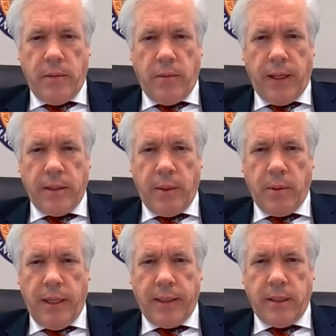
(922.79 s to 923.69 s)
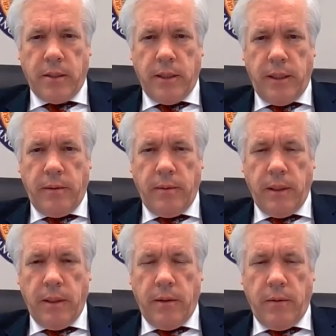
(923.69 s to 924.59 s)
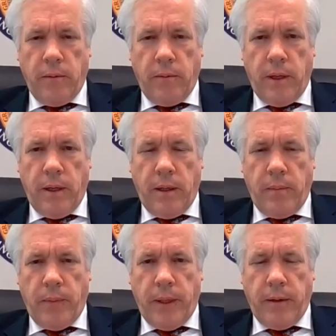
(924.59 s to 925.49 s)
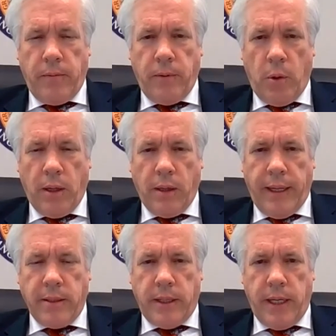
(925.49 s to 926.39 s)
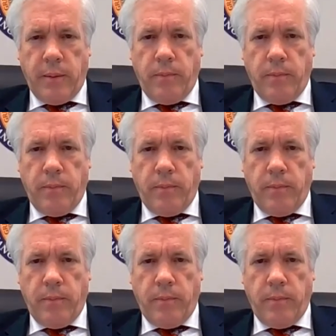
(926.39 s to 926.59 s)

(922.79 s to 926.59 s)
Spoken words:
of things they would like to see in a Florida landscape